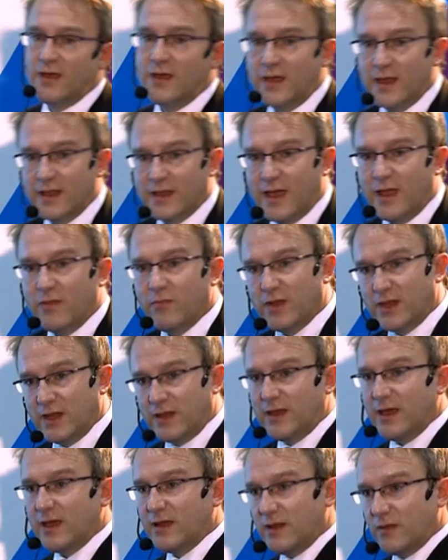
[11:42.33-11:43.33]
It can be
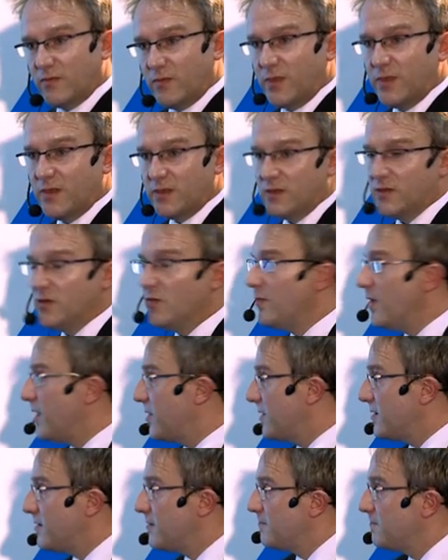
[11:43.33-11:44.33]
detected with this new
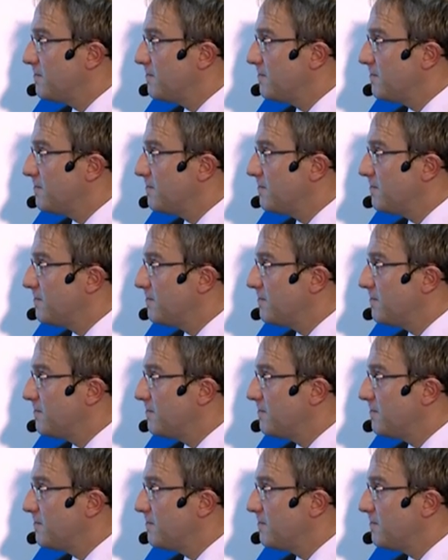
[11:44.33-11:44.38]
method.